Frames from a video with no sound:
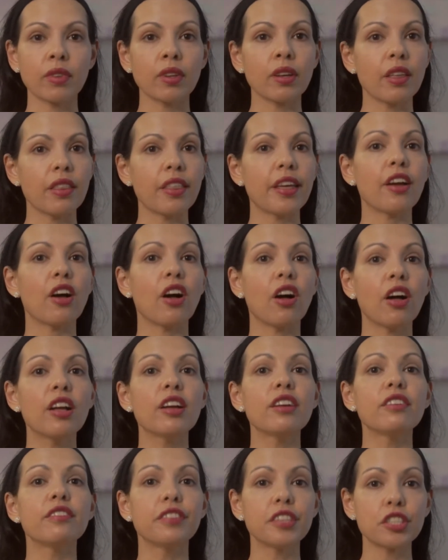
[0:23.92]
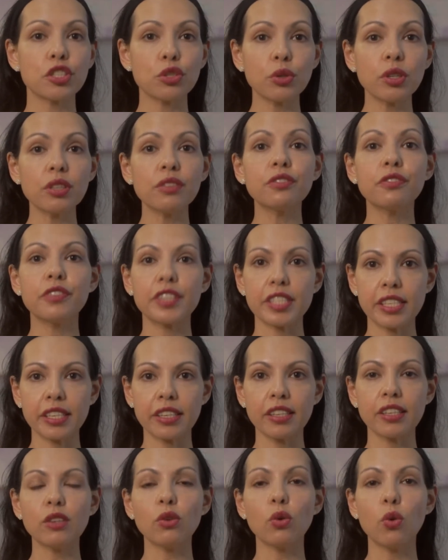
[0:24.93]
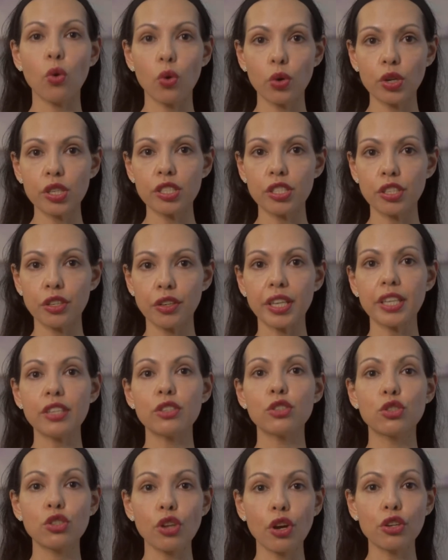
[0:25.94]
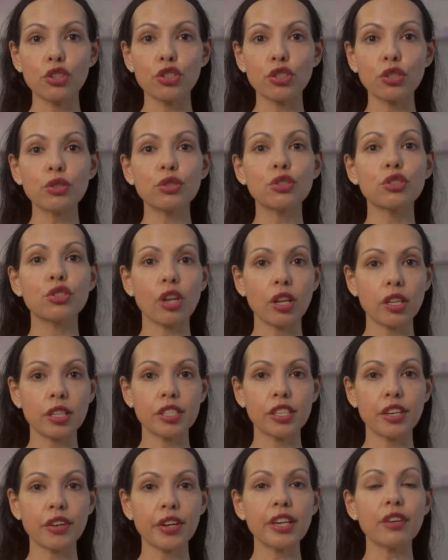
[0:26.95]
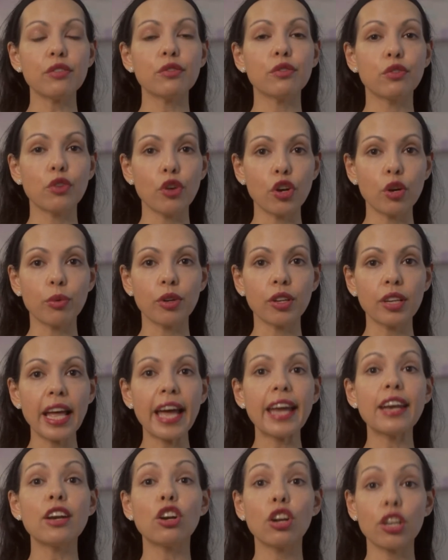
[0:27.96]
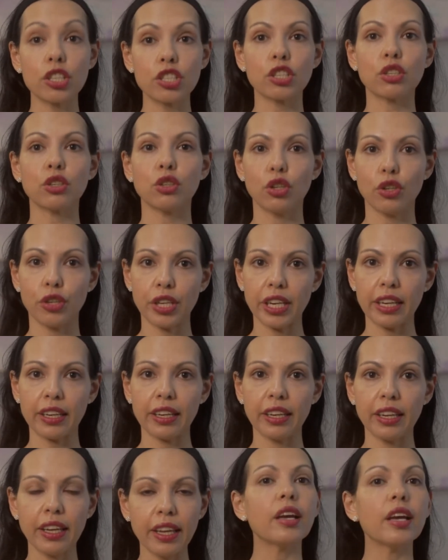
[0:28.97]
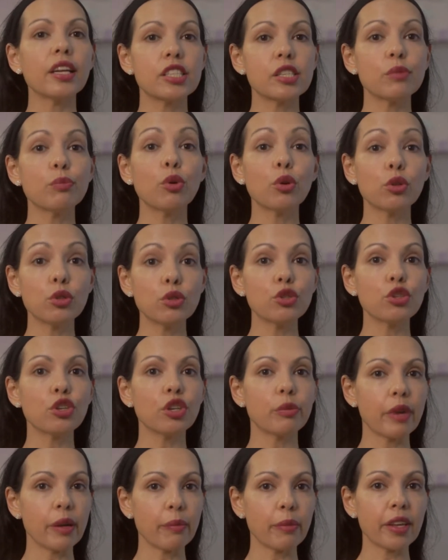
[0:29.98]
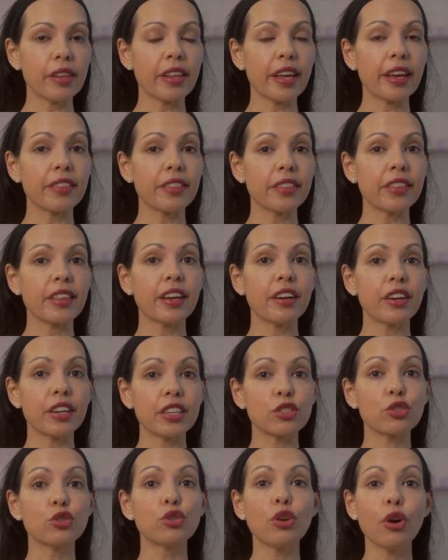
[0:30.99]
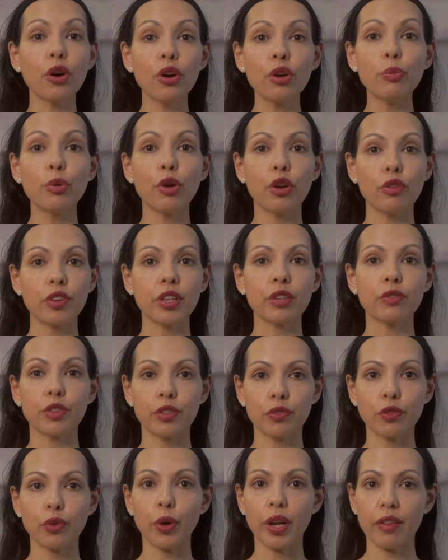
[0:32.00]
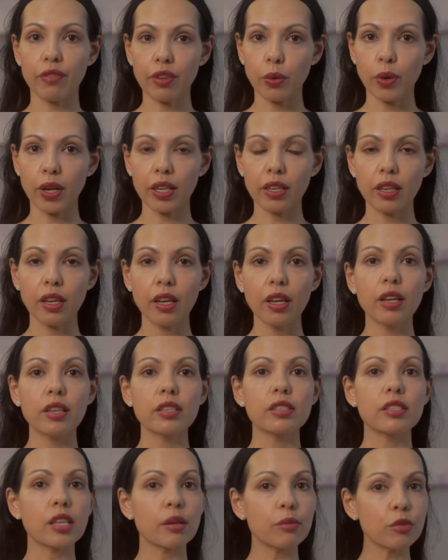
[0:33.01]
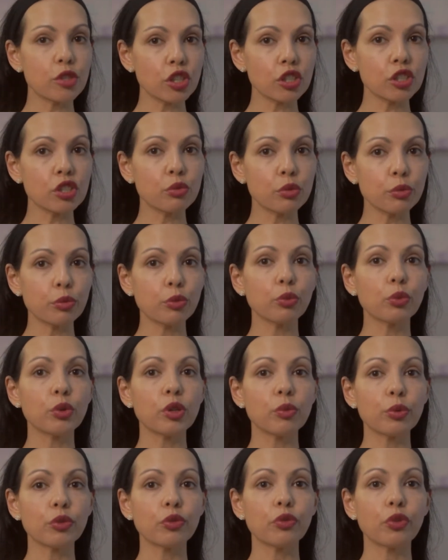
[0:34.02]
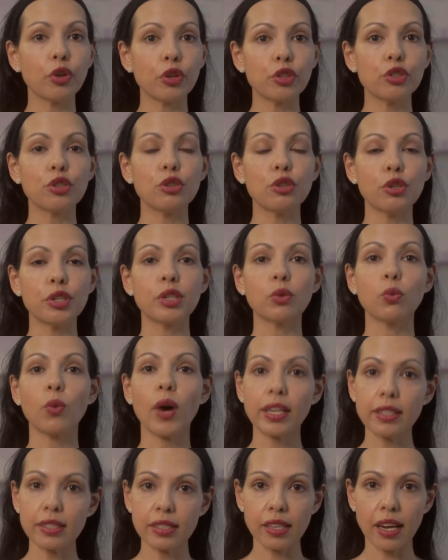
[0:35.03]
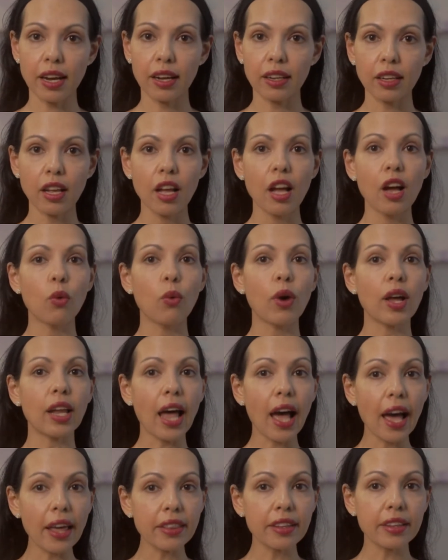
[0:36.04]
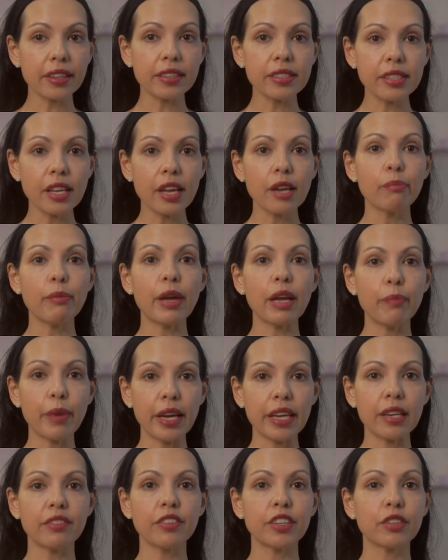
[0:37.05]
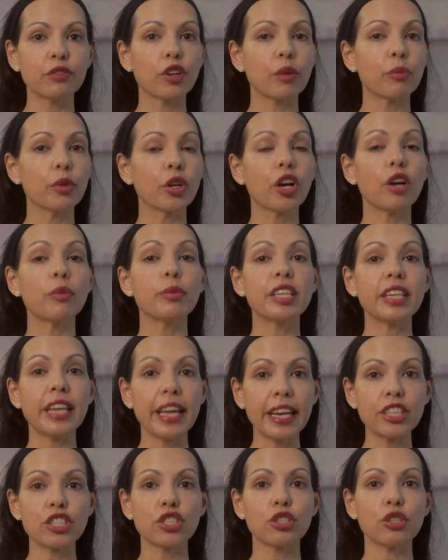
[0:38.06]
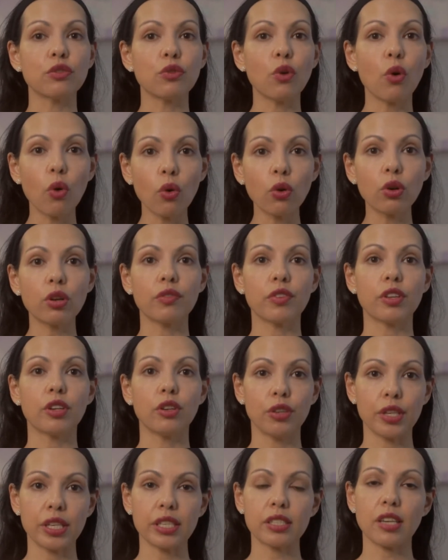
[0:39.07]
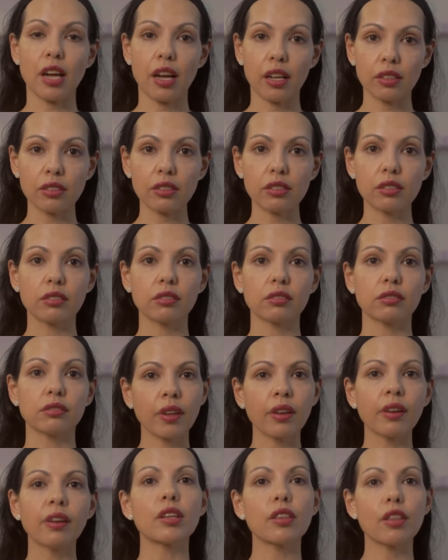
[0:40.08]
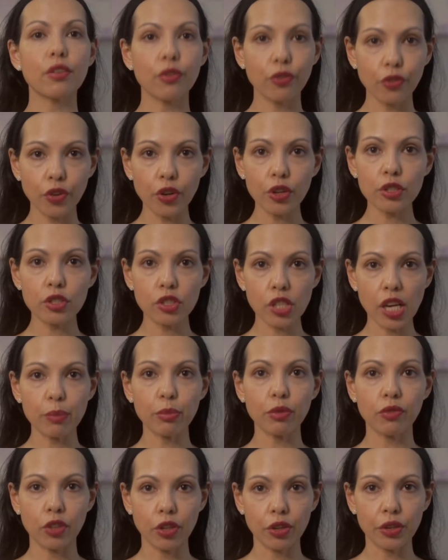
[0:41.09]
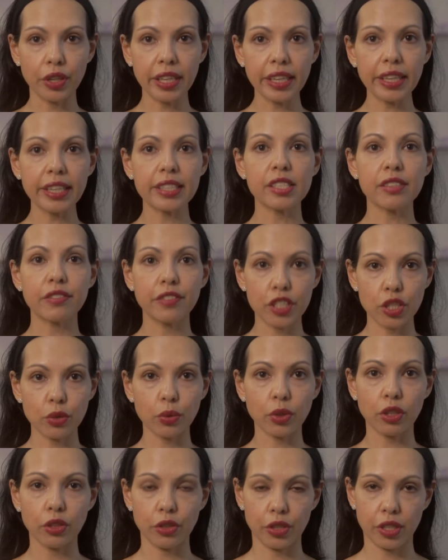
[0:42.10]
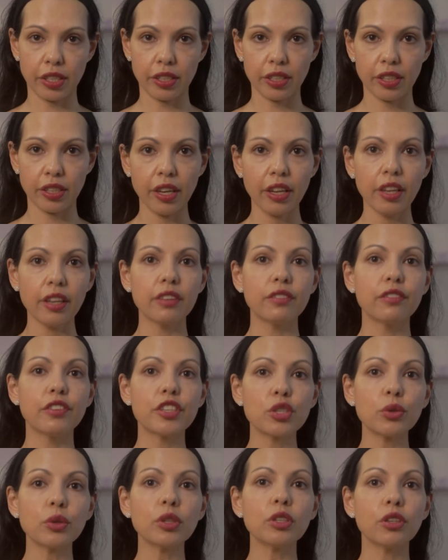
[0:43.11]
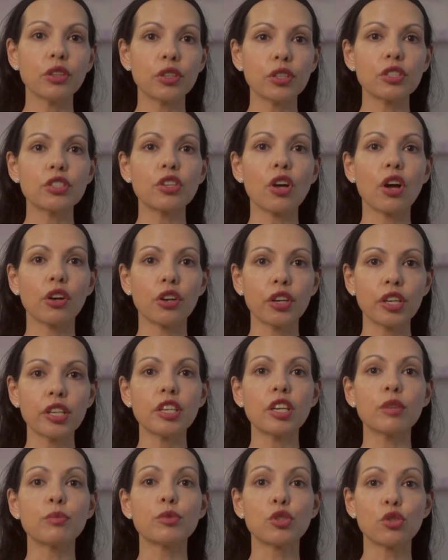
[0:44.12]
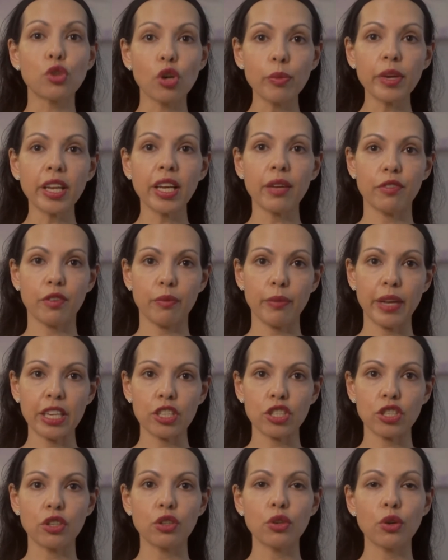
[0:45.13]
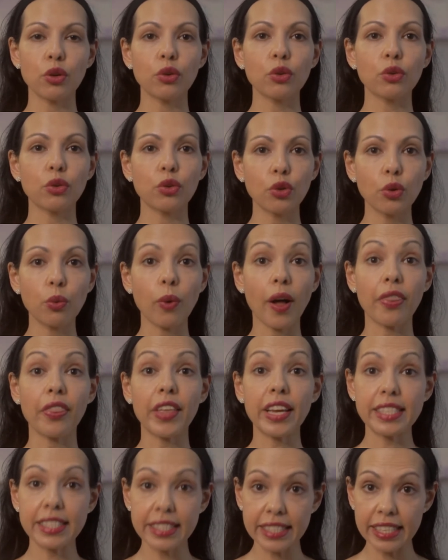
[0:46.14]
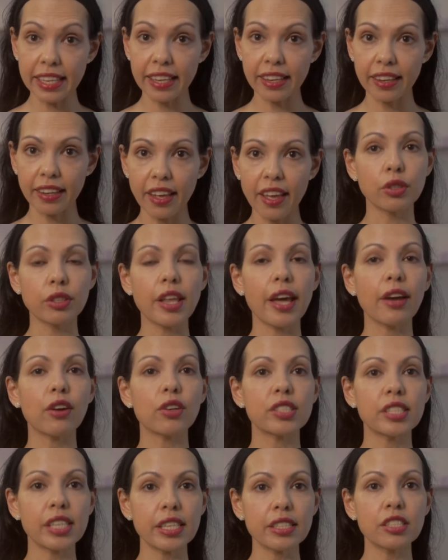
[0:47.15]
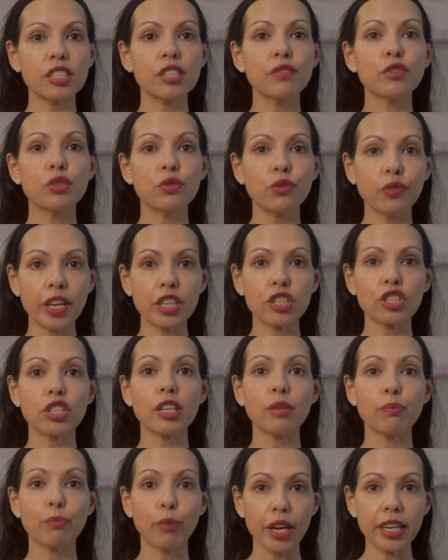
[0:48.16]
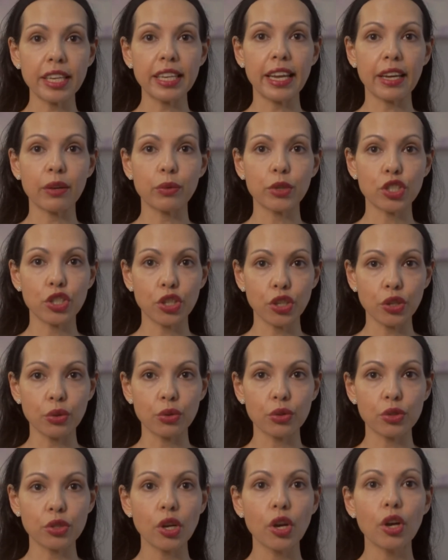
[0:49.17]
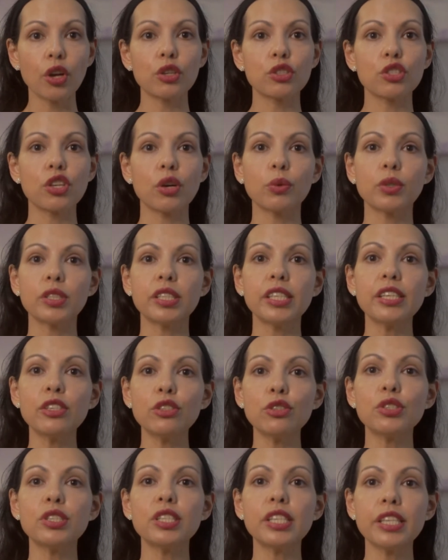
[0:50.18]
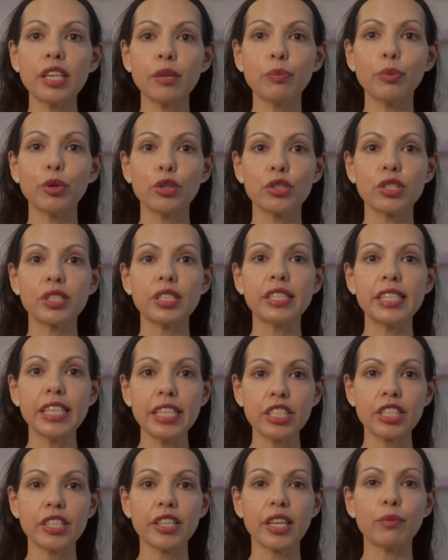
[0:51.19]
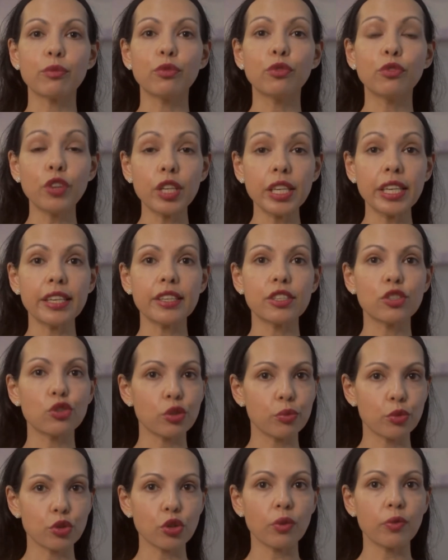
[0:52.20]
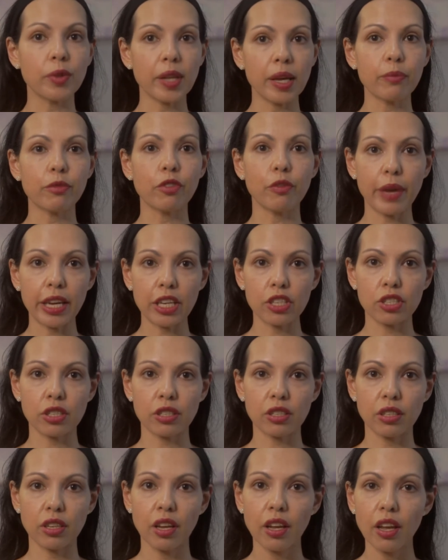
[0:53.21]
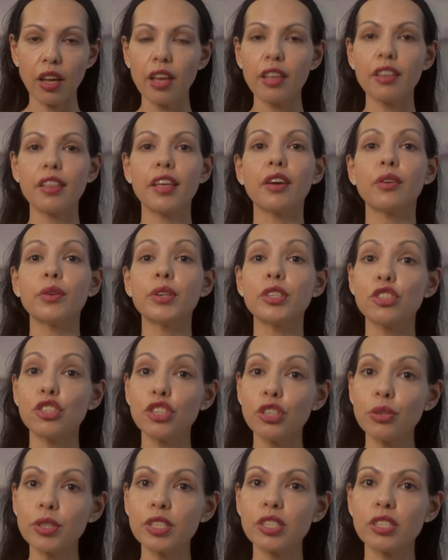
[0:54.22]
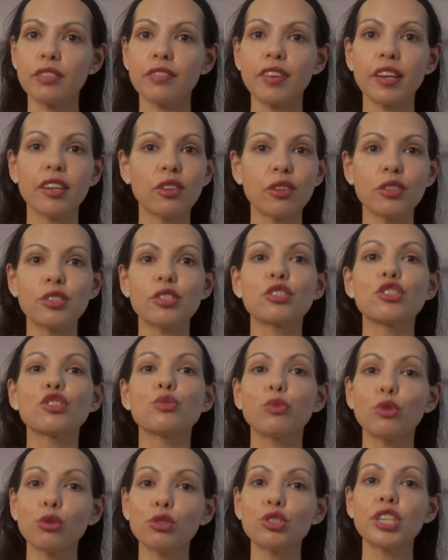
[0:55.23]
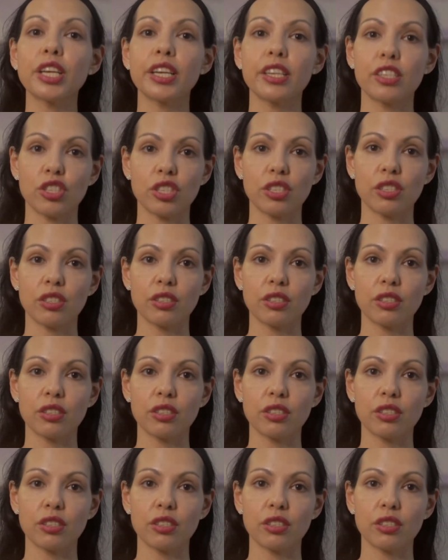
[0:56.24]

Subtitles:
They are visual, physical, auditory, social, solitary, verbal, and logical learning. It's important to remember that there is no perfect fit for everyone. Some children will prefer to learn in one style, while others may benefit from a combination of all of the learning styles. The first type of learner is a visual learner. Visual learners are good at absorbing information through what they see. They are sensitive to facial and body language cues, so will need to see a person teaching them fully to absorb the information. They are intuitive and notice small changes.